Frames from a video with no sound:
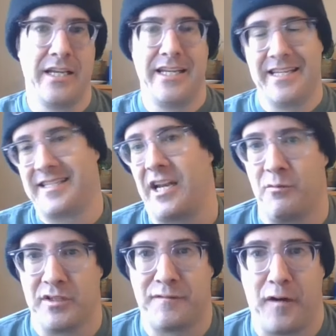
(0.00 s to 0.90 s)
he said
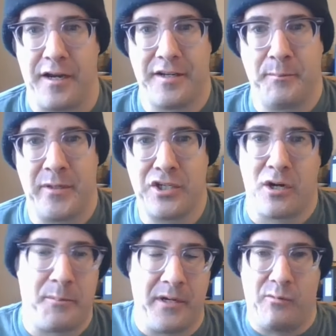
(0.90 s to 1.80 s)
it was fun to be
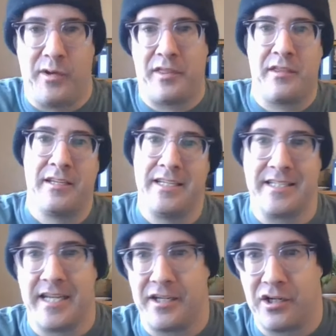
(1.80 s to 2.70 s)
chirping with
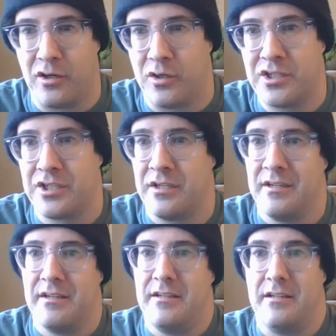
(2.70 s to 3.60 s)
his head coach.
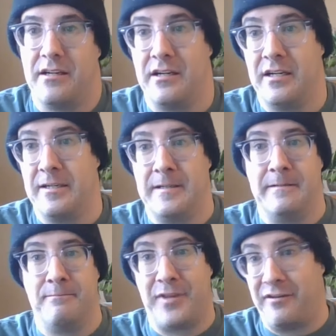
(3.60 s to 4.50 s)
They
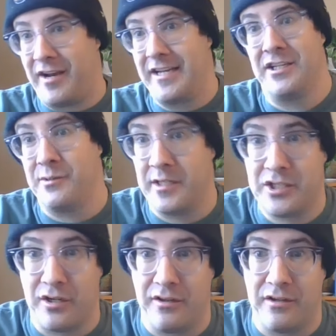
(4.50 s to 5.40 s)
ran into
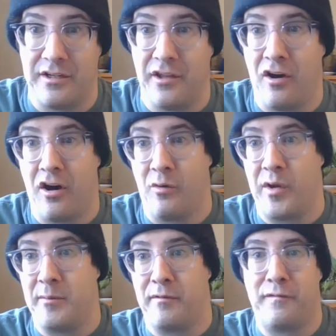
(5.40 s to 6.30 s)
each other in the
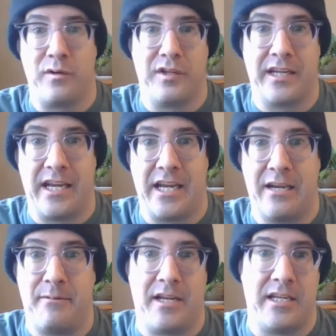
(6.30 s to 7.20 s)
hallway before the
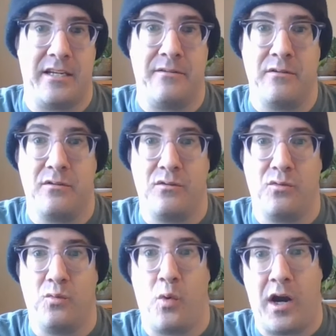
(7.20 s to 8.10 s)
game, and he
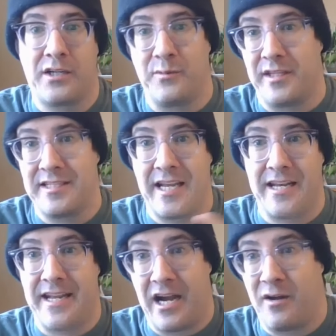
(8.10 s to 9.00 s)
walked with his
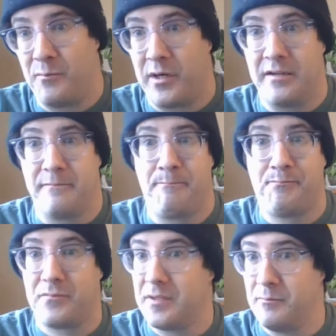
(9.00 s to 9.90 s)
head down, but
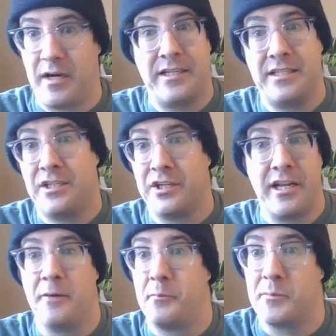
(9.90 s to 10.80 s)
Monty
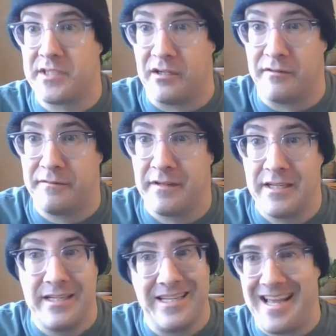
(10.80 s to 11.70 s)
couldn't help himself
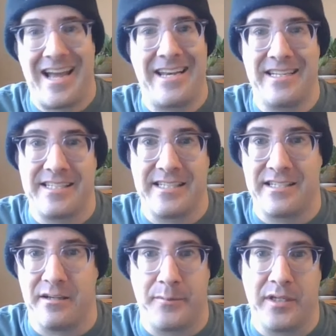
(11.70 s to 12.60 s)
and had to say
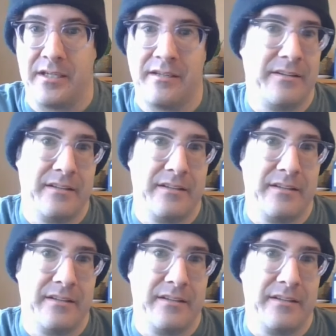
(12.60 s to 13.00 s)
something.